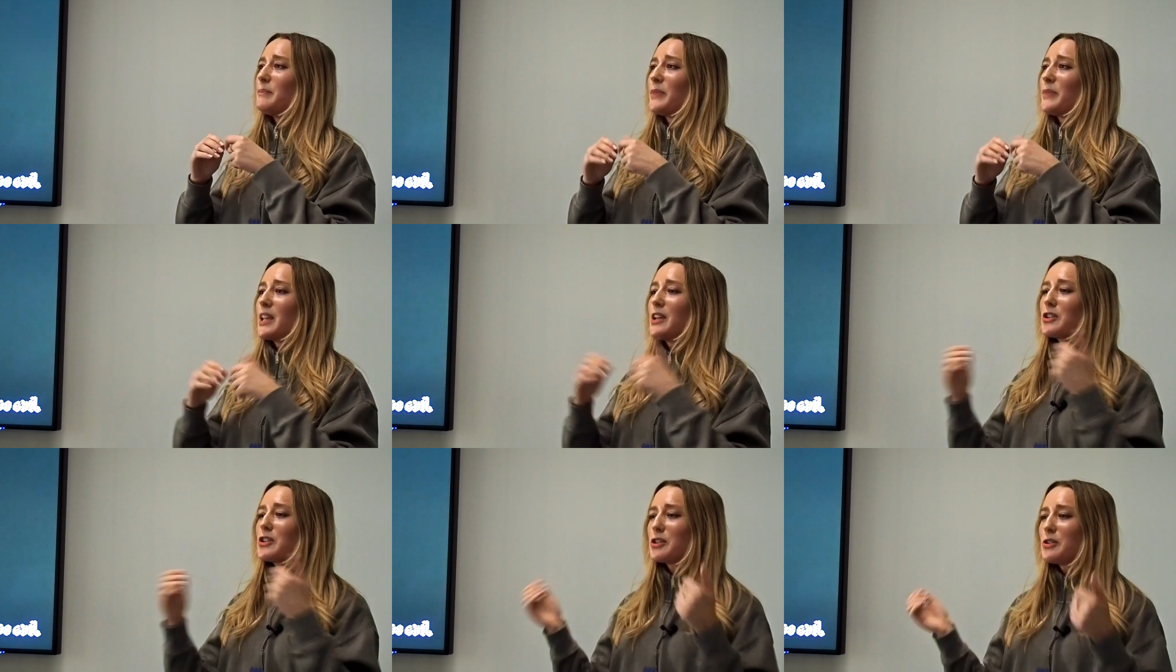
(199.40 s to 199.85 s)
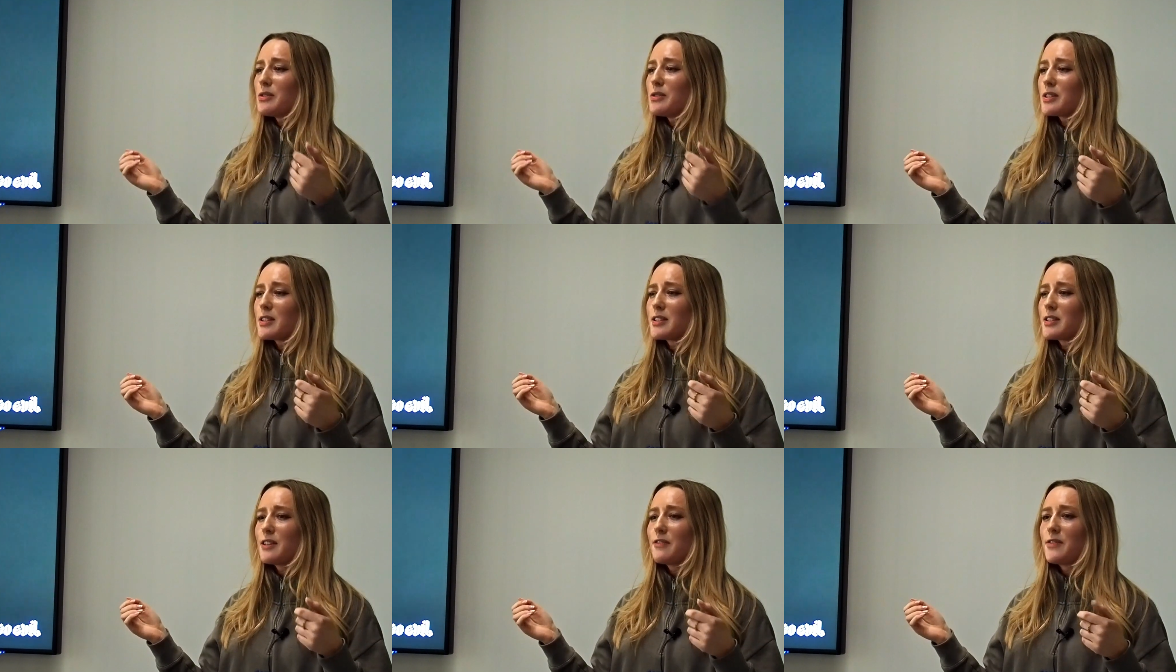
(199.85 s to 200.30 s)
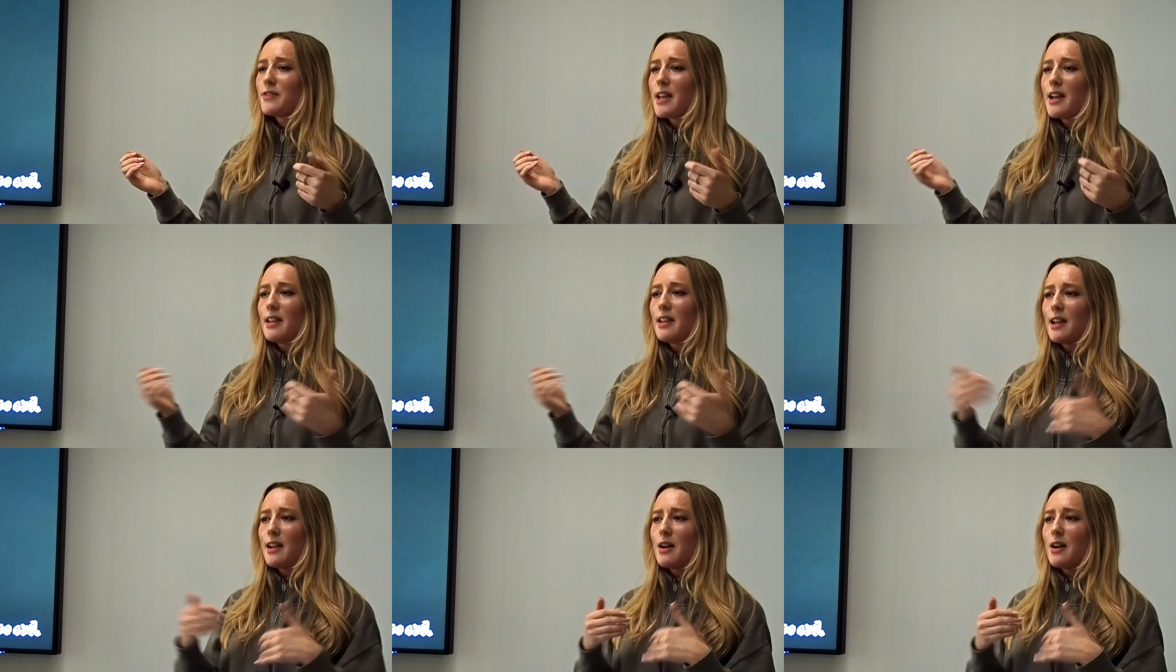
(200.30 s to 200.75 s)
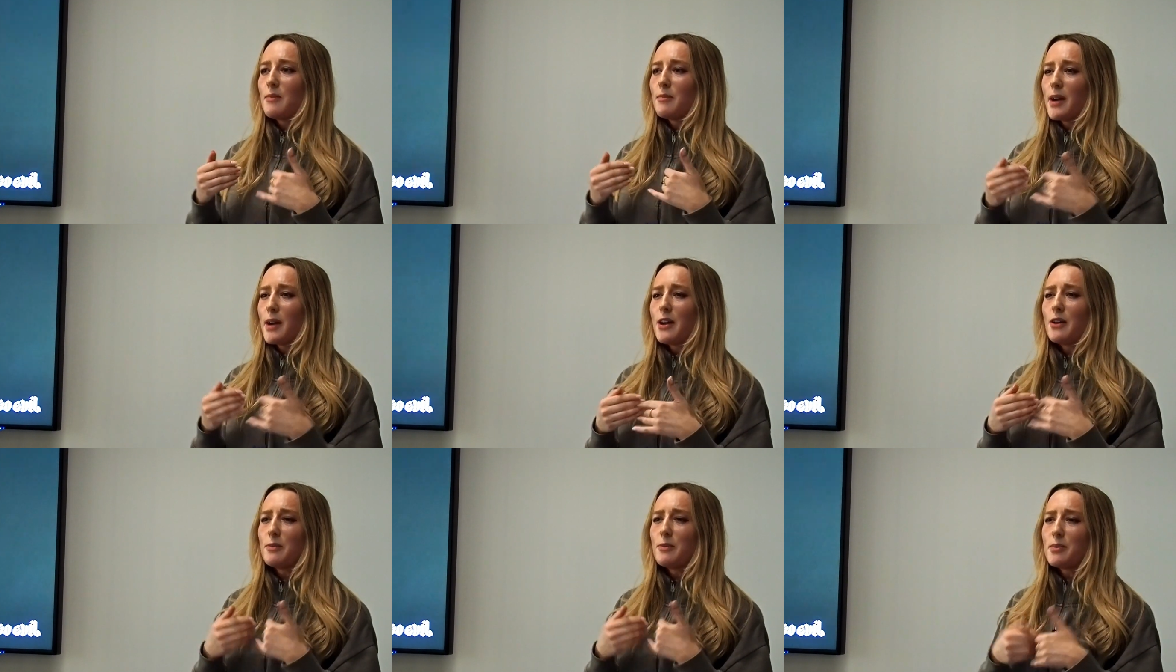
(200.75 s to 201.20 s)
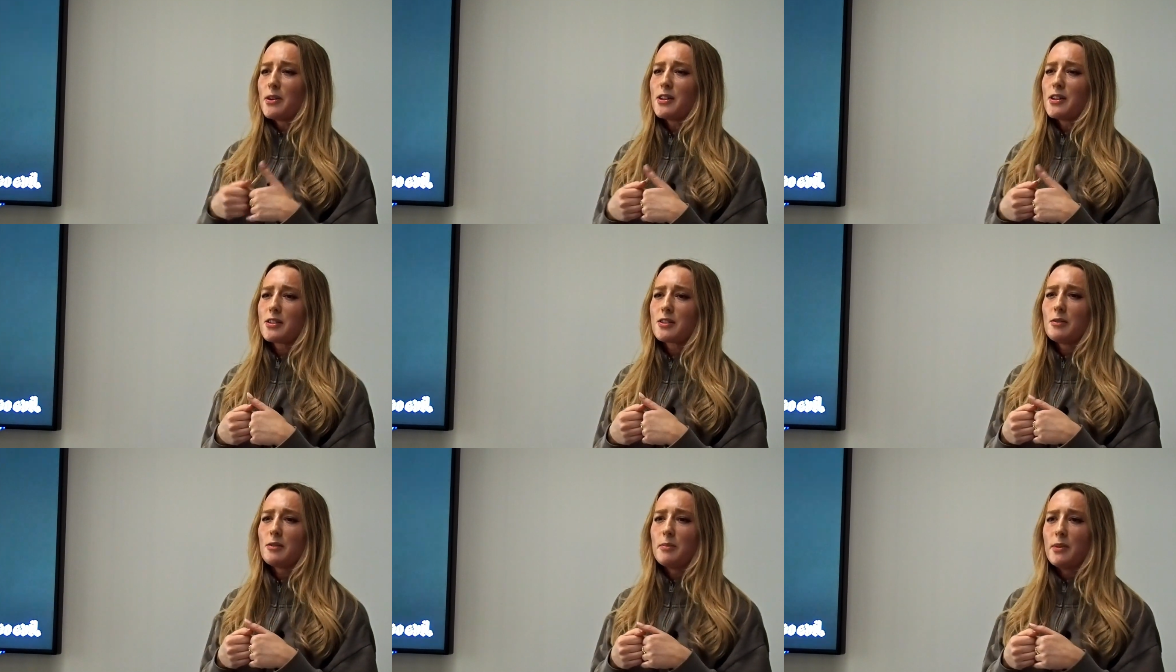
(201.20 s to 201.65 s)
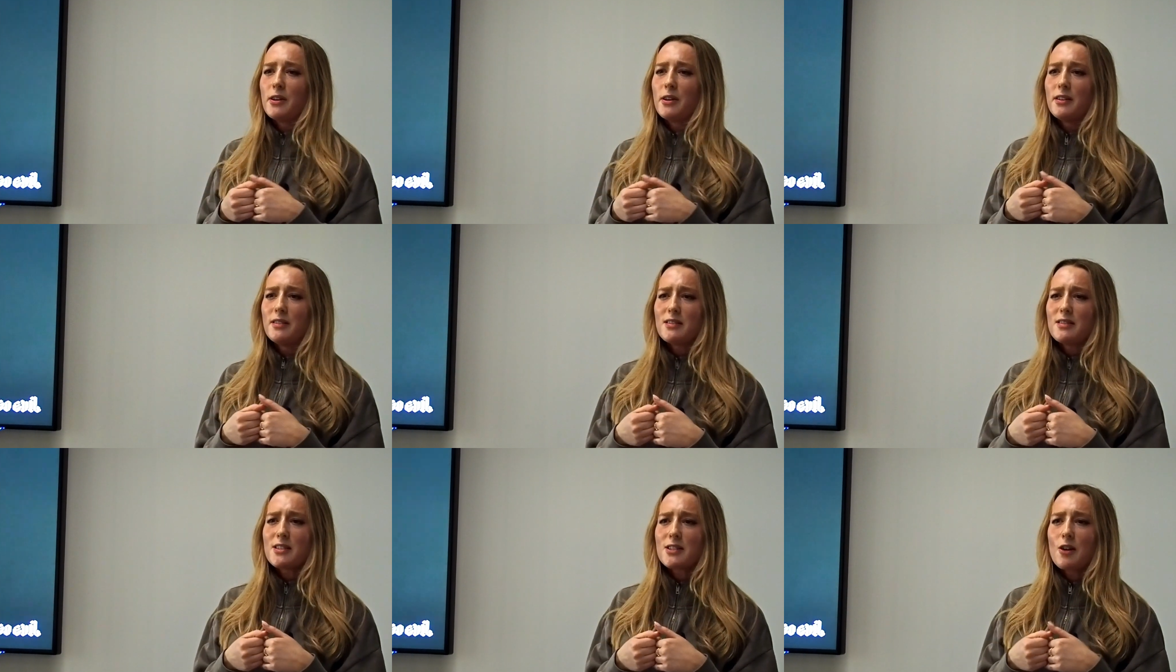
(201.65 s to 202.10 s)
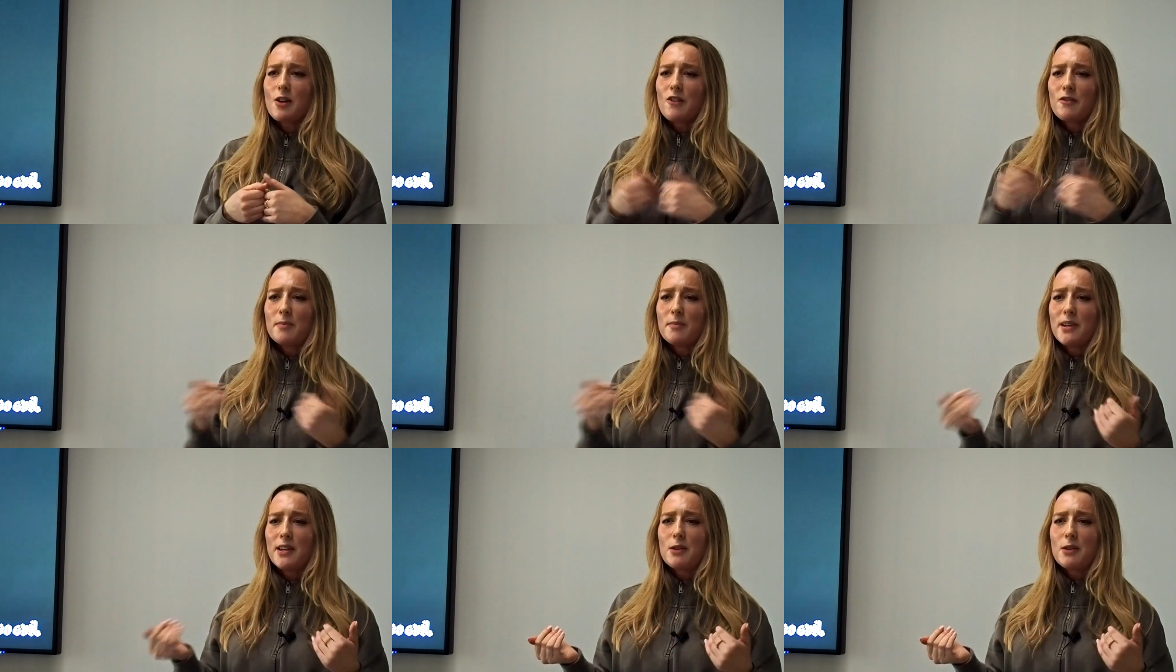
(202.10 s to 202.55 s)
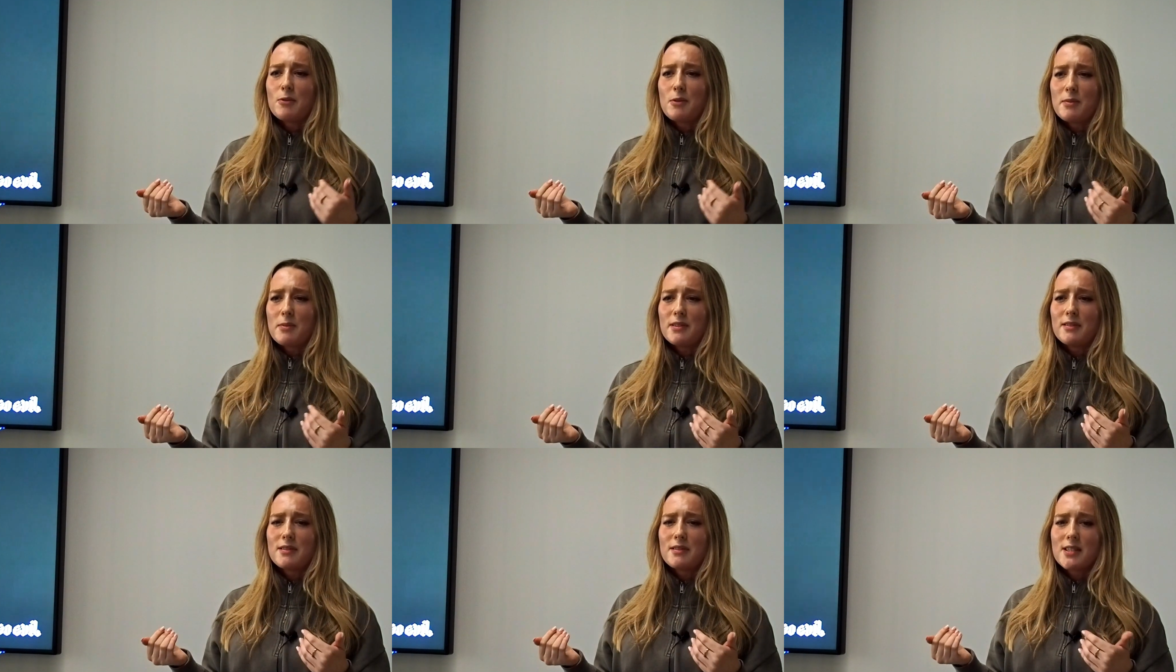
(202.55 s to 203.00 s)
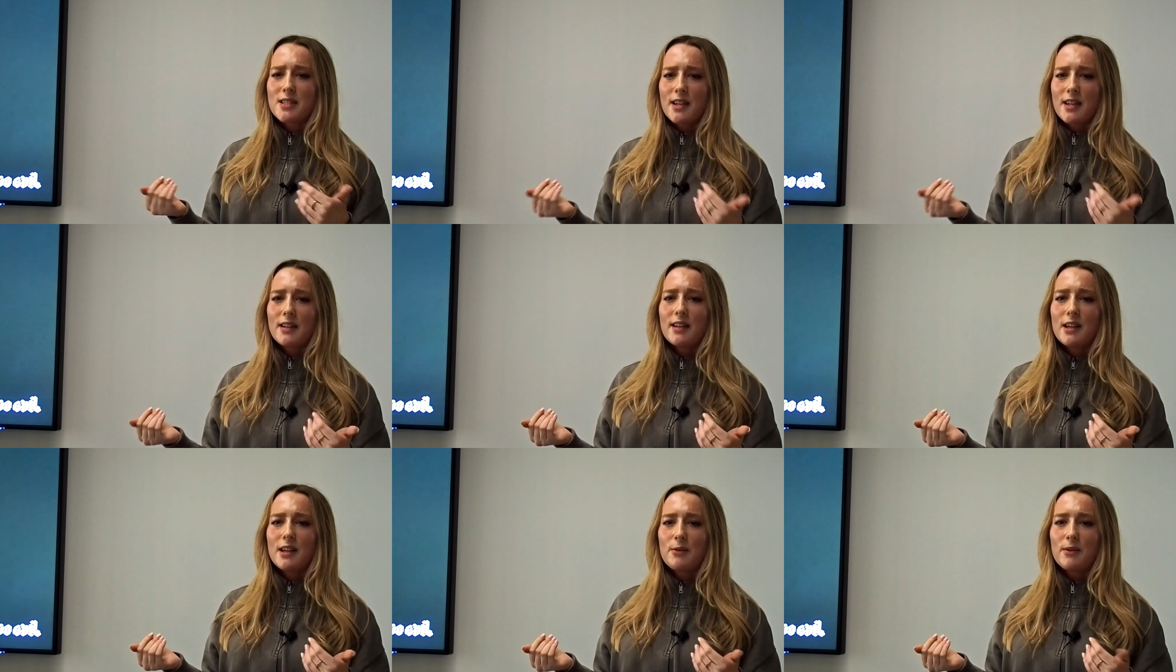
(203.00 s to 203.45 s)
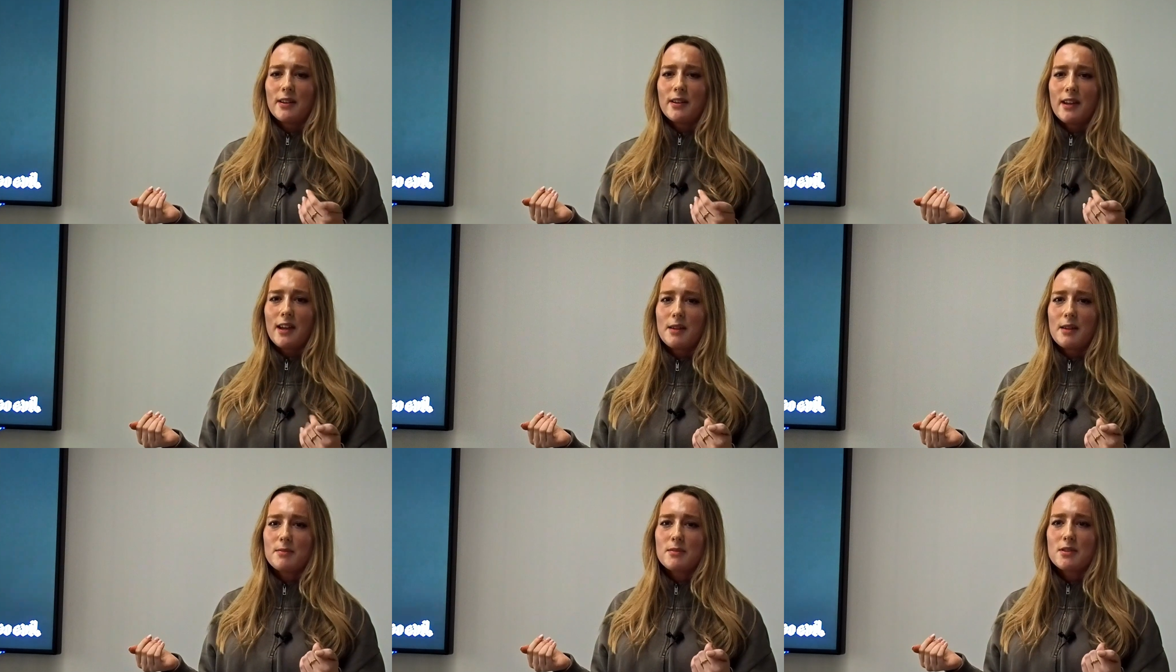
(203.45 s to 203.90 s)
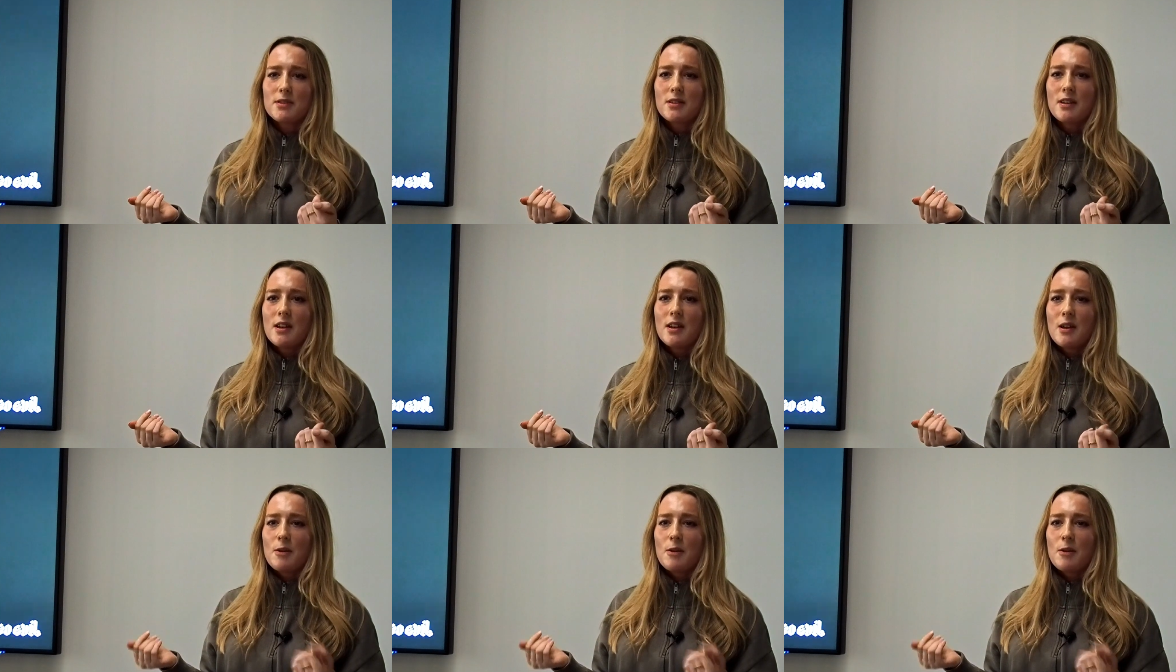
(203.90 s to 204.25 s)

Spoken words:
issues as if they're like my own personal burdens of being a woman standing here in games?